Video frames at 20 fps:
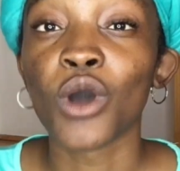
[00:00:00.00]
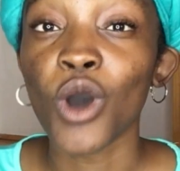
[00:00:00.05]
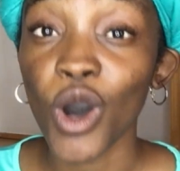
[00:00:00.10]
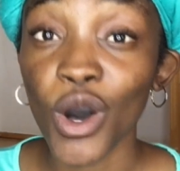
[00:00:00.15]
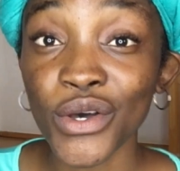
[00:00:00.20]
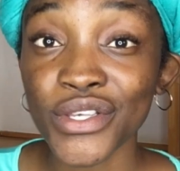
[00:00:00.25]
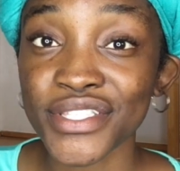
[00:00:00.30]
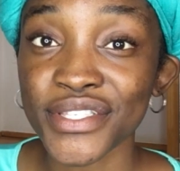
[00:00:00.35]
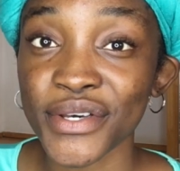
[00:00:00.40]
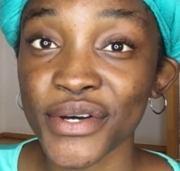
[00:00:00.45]

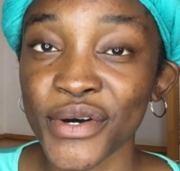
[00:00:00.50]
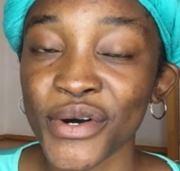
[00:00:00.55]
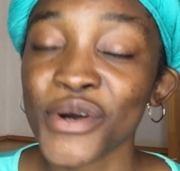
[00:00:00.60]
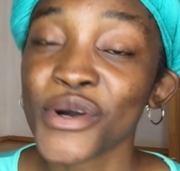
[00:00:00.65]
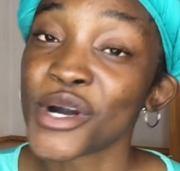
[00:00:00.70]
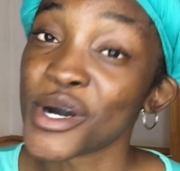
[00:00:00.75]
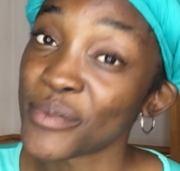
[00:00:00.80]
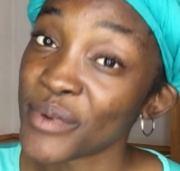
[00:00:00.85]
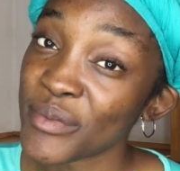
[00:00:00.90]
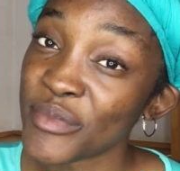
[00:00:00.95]
Also,
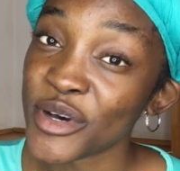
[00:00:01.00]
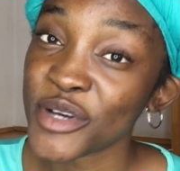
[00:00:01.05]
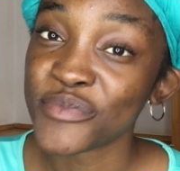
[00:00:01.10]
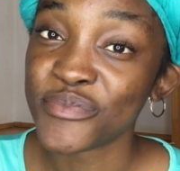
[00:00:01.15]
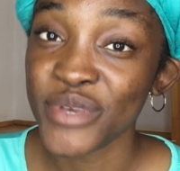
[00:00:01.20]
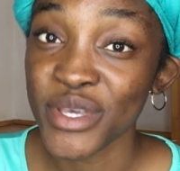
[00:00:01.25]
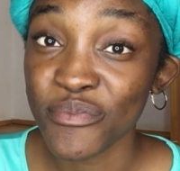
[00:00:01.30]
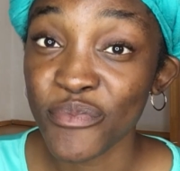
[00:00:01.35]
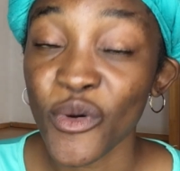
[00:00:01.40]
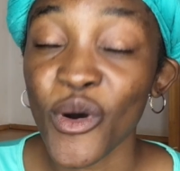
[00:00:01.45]
Copperbelt
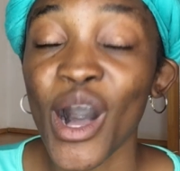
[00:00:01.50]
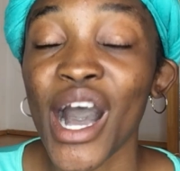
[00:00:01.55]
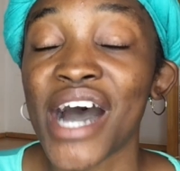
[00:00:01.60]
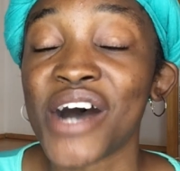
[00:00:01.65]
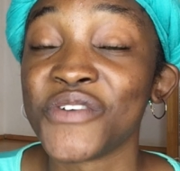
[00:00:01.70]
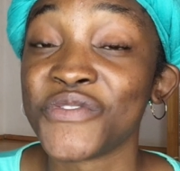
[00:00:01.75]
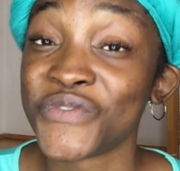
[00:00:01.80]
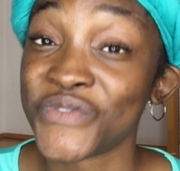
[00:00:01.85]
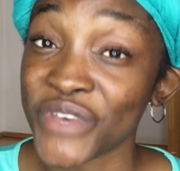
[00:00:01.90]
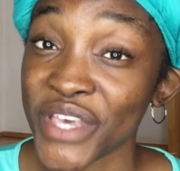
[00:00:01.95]
people
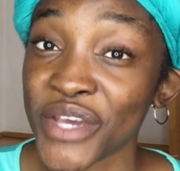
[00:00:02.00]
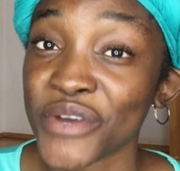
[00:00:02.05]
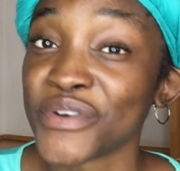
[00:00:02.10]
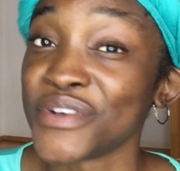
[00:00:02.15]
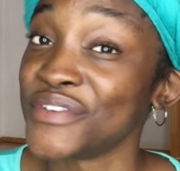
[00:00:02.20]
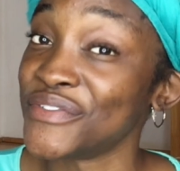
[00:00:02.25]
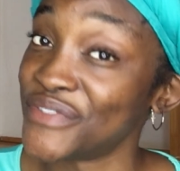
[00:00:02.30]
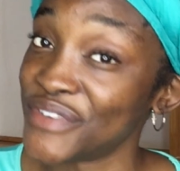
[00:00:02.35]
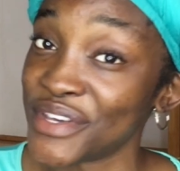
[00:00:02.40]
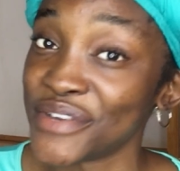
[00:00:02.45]
are
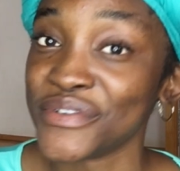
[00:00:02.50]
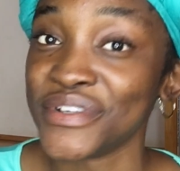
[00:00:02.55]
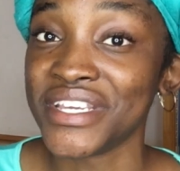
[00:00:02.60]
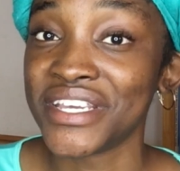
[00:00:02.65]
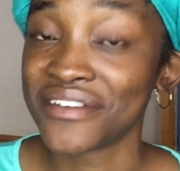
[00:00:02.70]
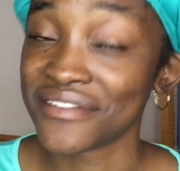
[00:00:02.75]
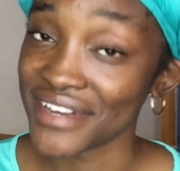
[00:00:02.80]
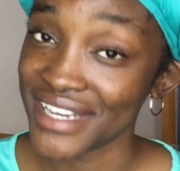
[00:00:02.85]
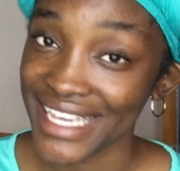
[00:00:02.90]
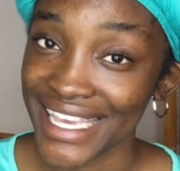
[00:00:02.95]
very, very
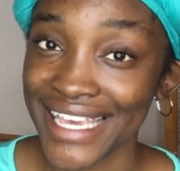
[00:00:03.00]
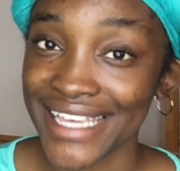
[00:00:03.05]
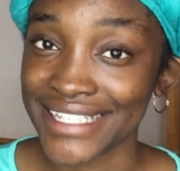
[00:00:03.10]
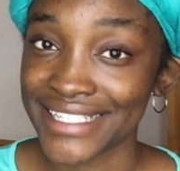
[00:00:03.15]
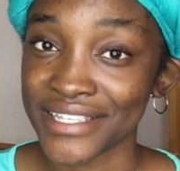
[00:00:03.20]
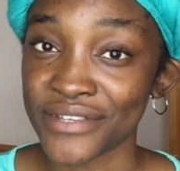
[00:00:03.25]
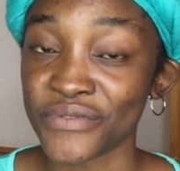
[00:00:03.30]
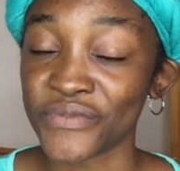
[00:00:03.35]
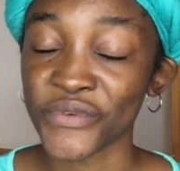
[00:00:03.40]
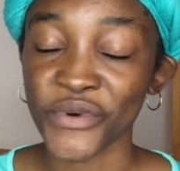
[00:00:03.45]

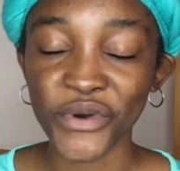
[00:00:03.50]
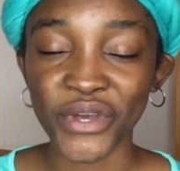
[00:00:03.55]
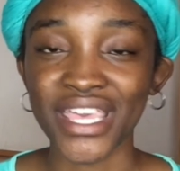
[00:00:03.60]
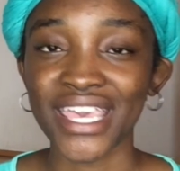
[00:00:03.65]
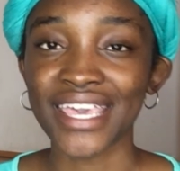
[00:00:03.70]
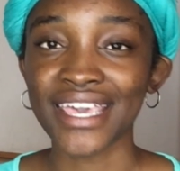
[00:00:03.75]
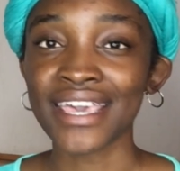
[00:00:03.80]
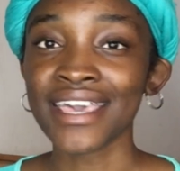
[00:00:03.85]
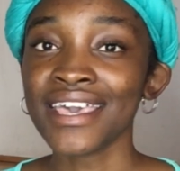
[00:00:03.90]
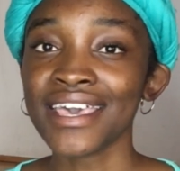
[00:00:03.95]
creative,
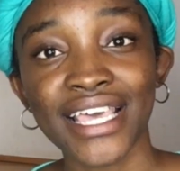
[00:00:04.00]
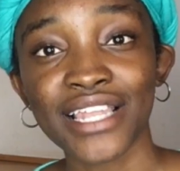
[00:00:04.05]
okay?